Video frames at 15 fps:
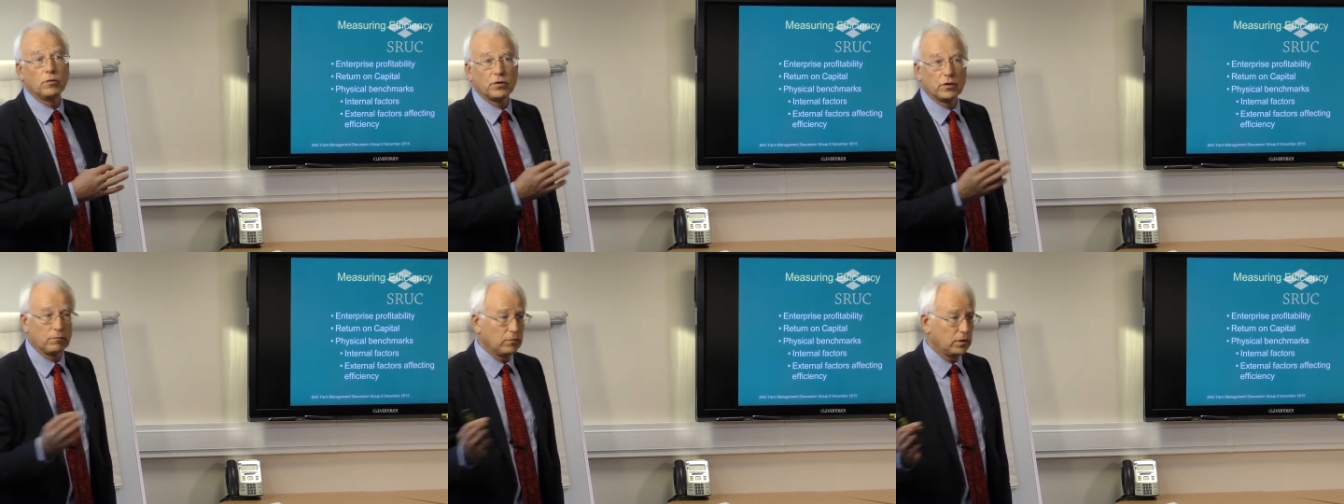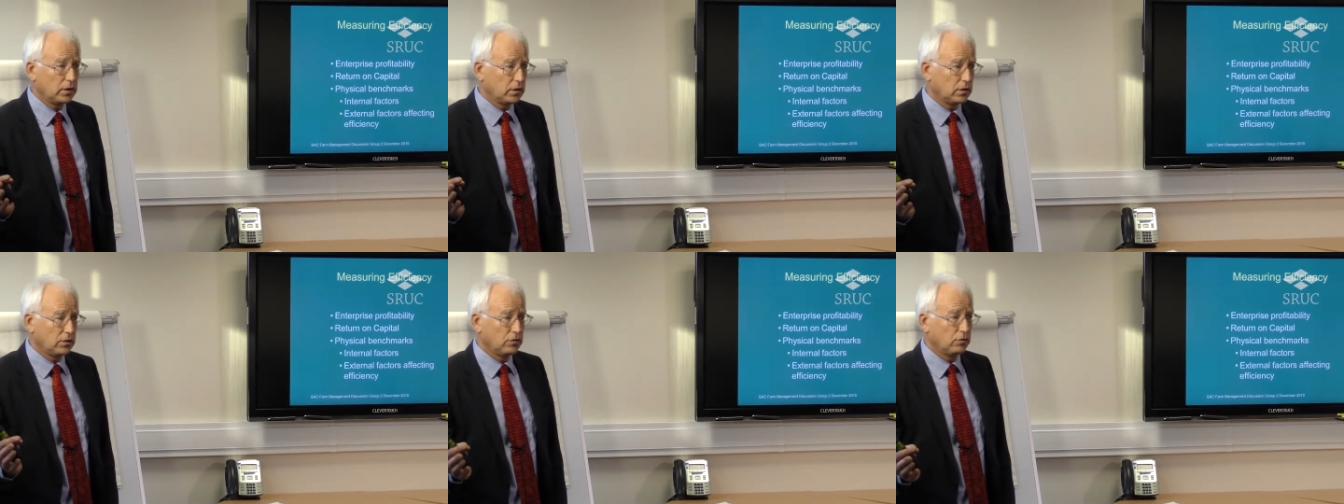within my
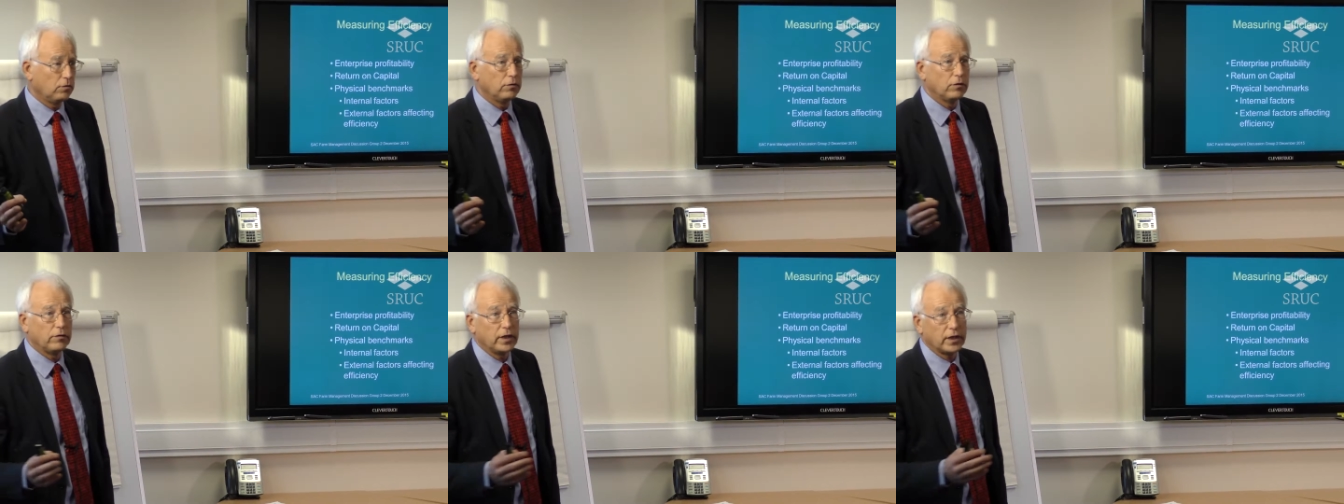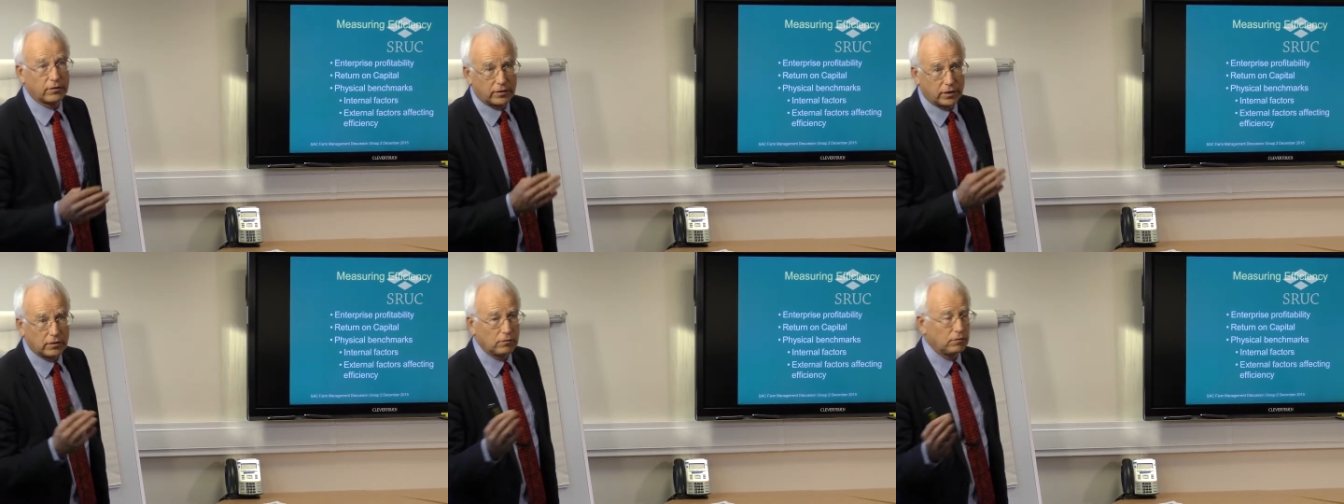control. They're
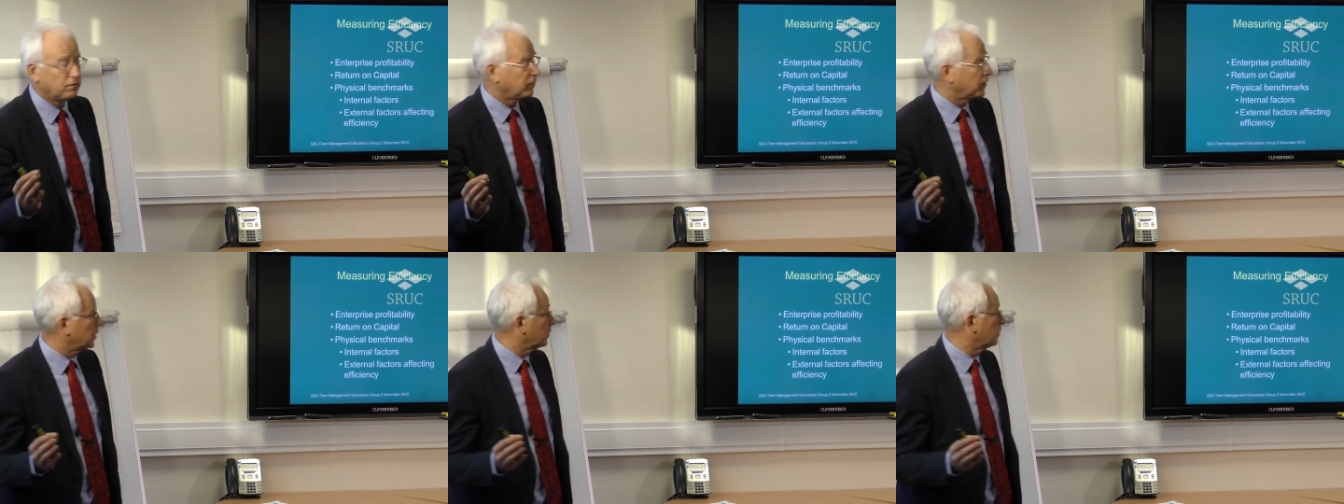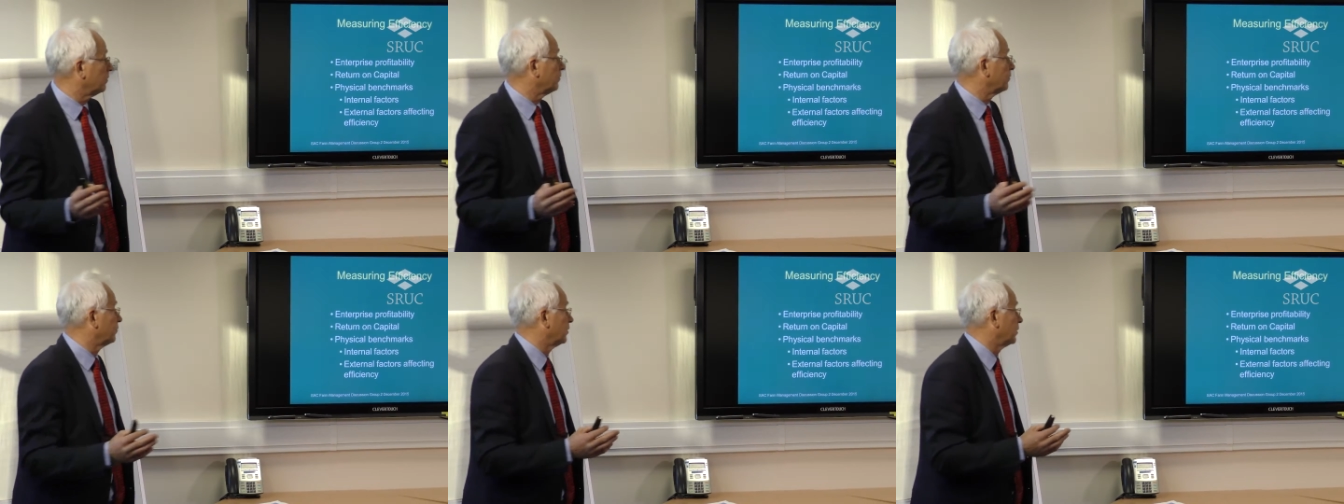external
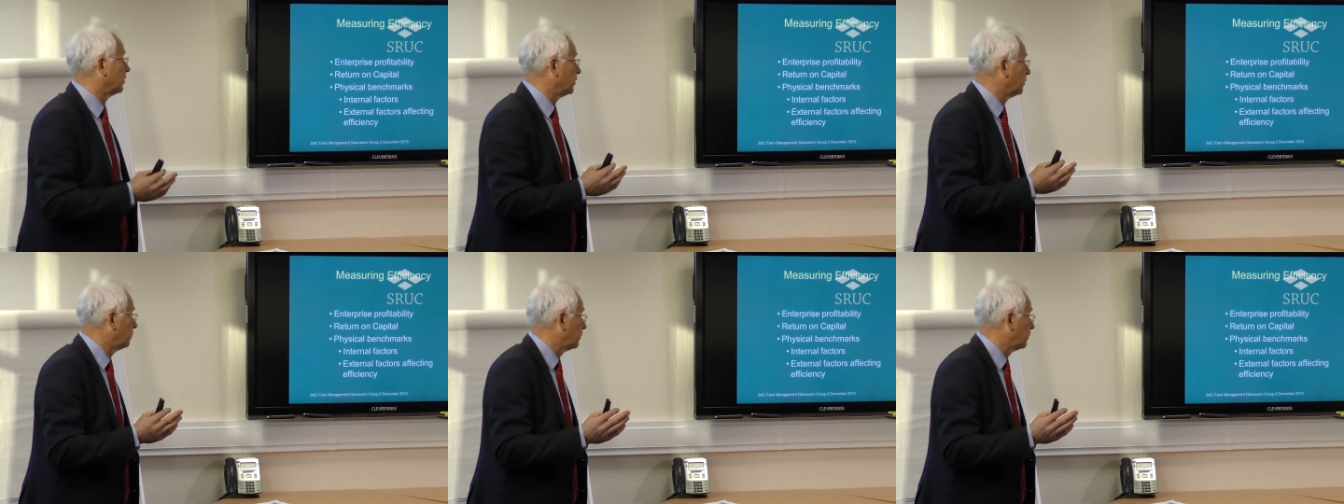factors such as